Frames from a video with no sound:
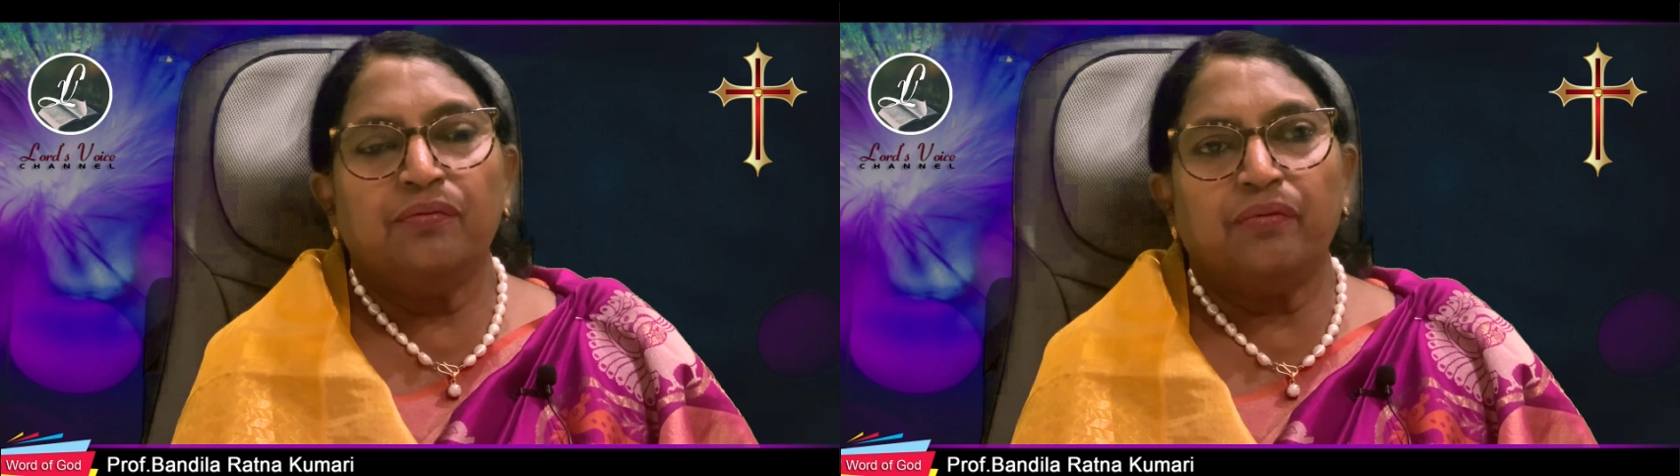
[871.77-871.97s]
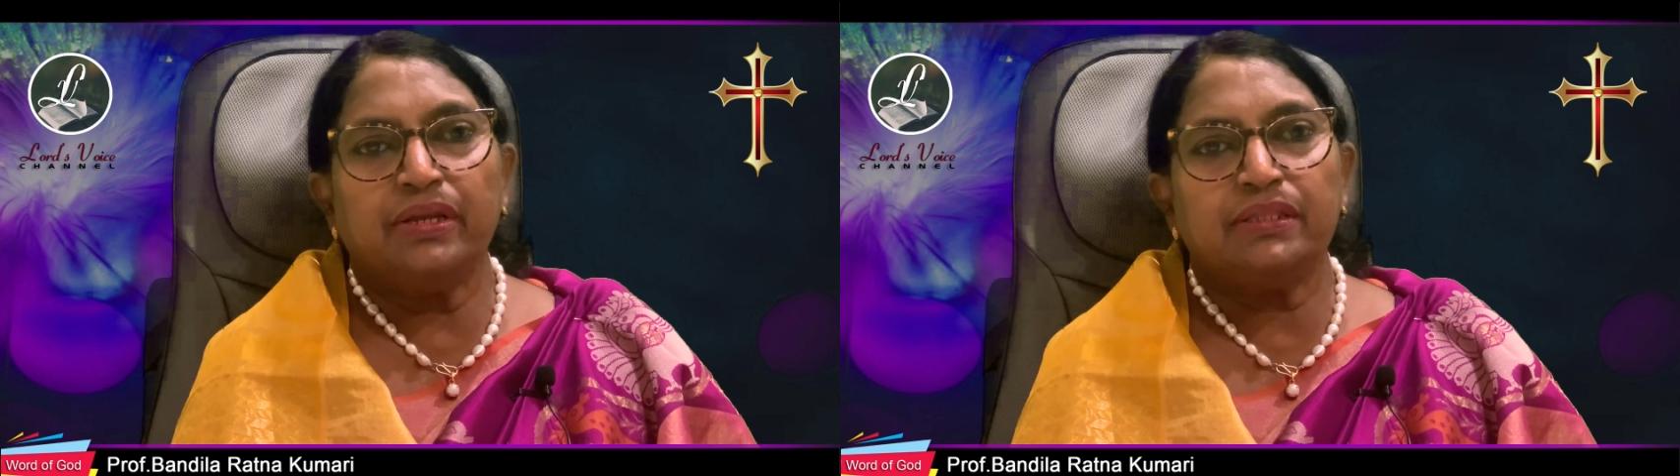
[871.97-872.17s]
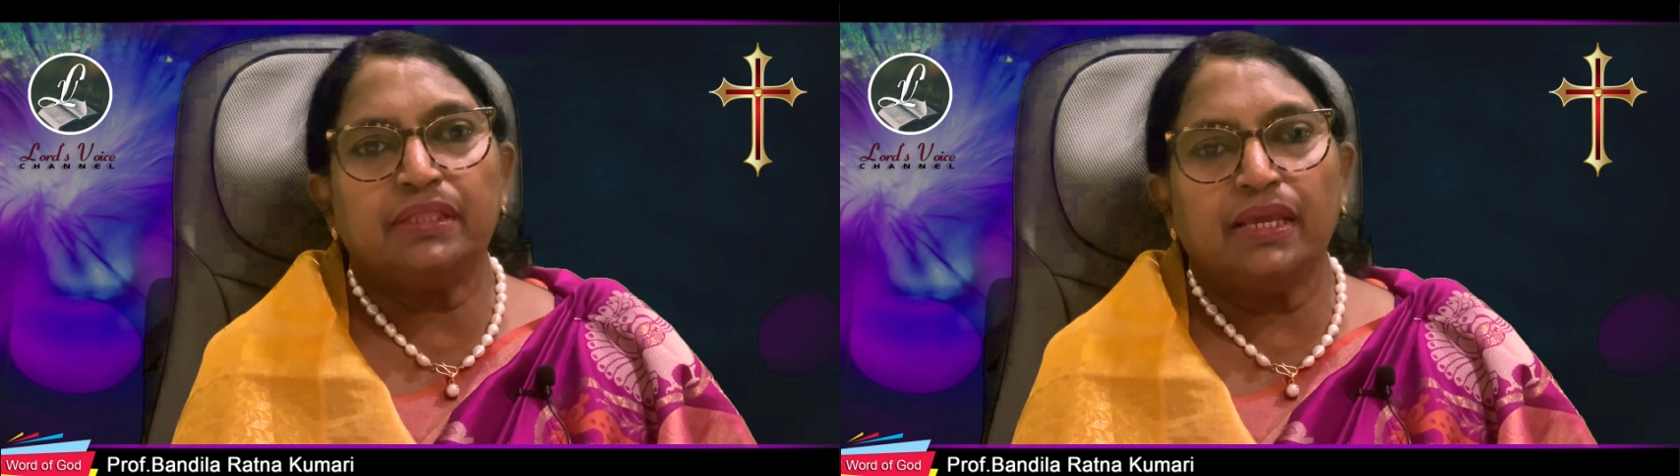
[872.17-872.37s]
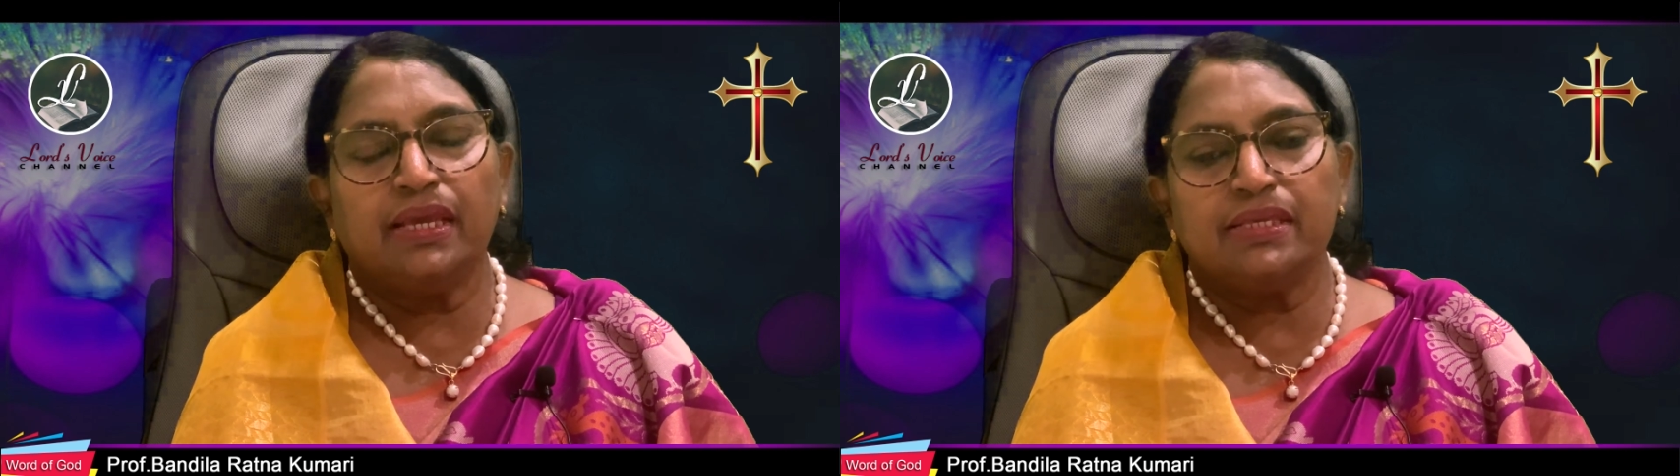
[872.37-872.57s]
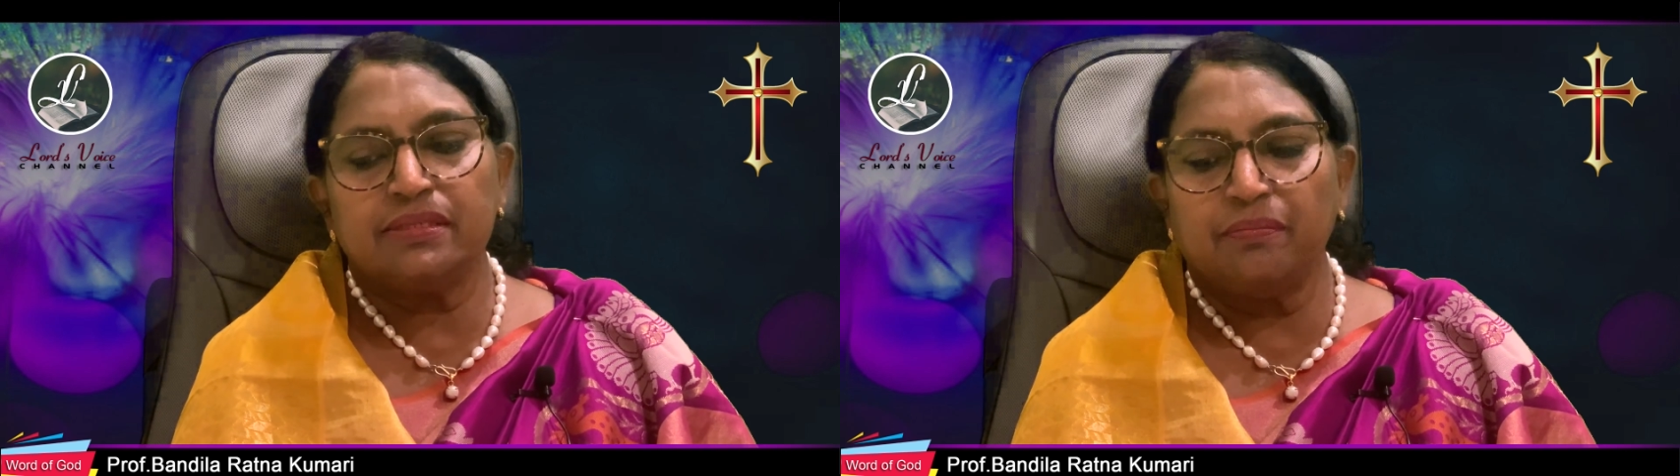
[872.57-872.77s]
one thing
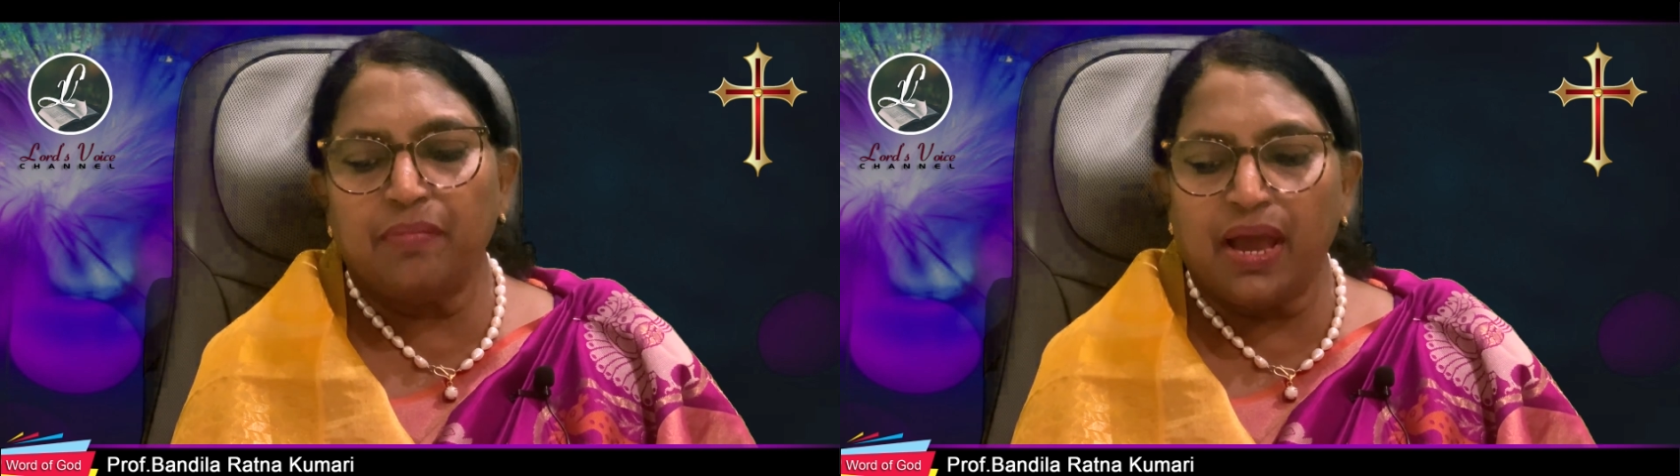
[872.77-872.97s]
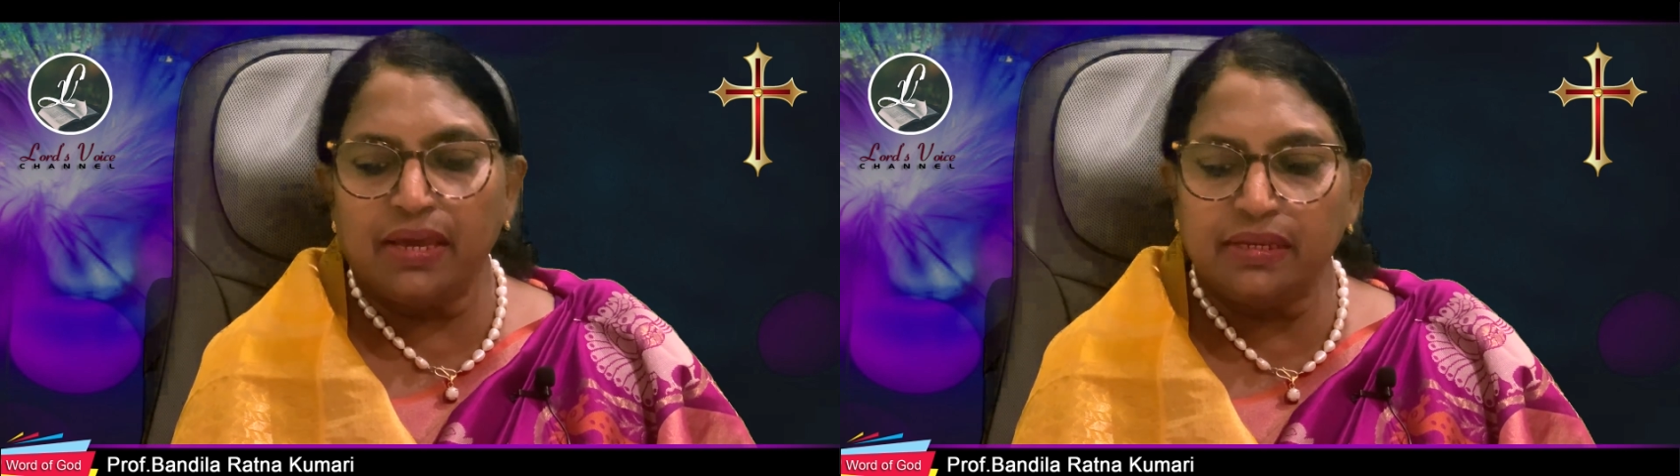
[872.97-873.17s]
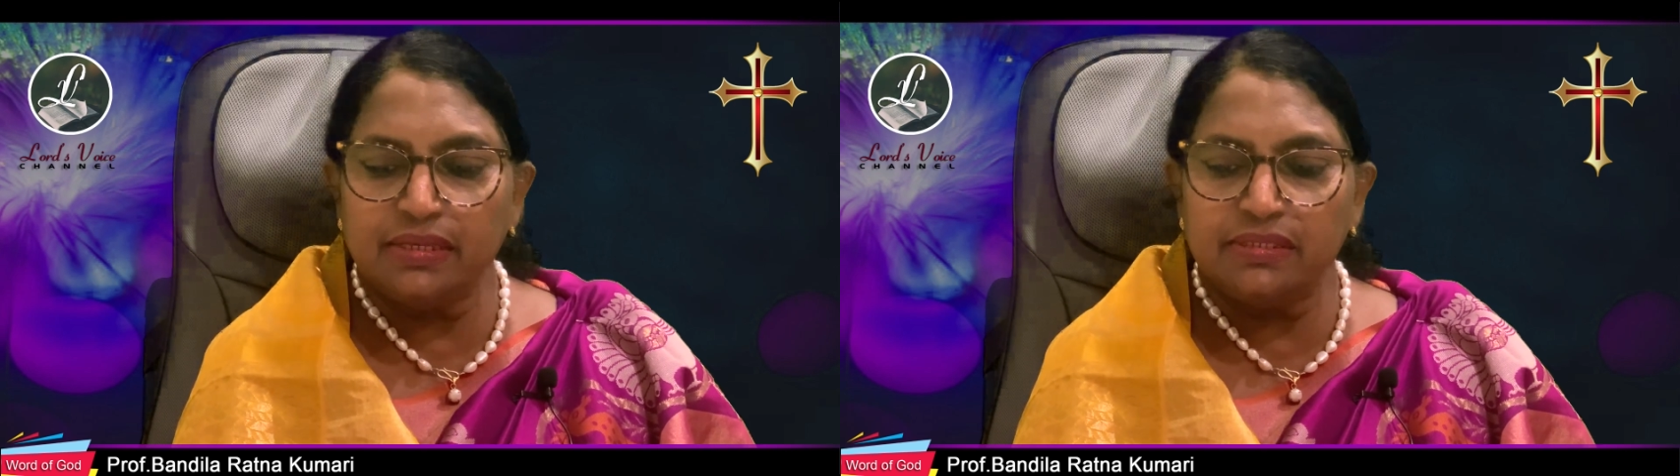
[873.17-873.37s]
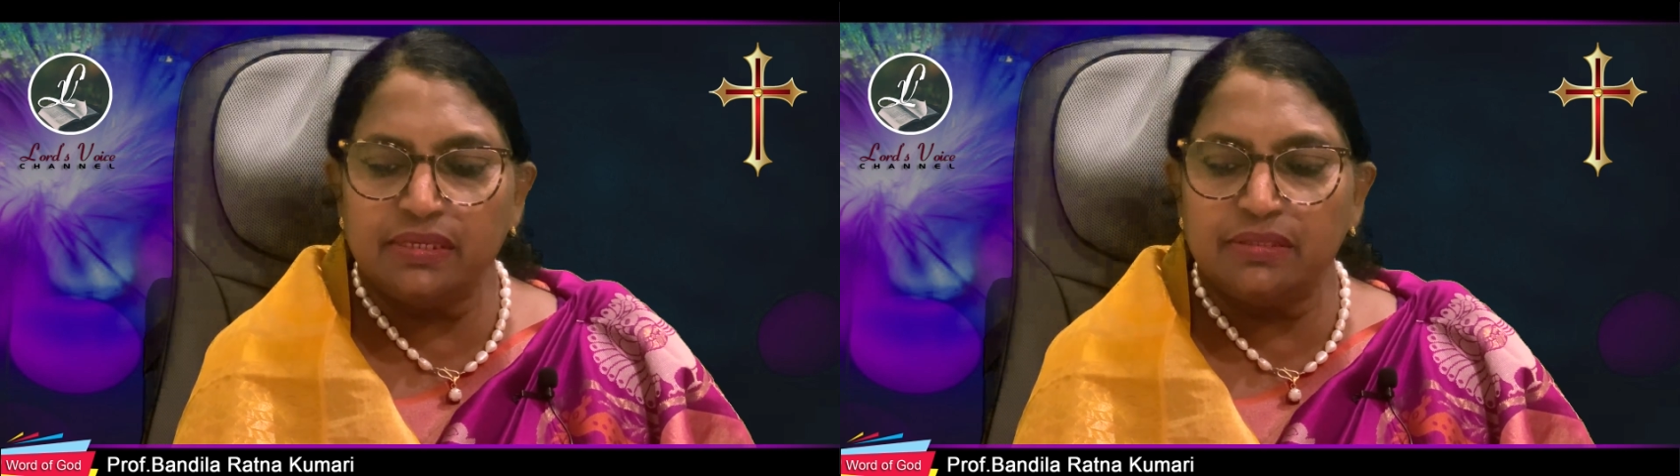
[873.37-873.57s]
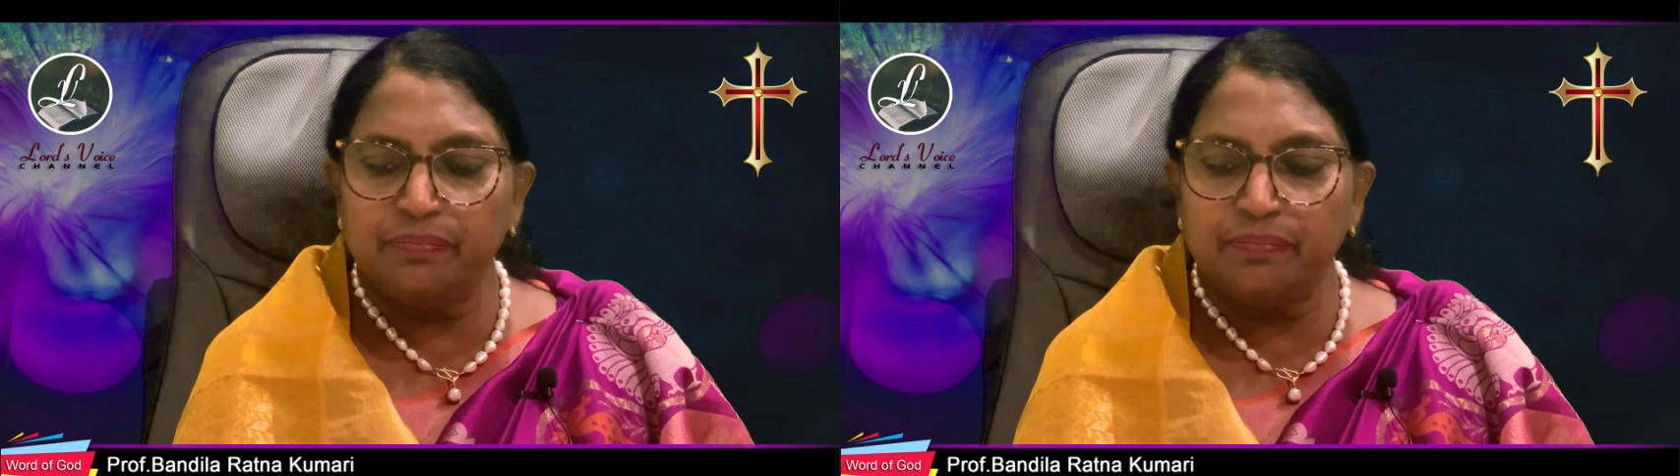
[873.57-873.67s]
is, marriage is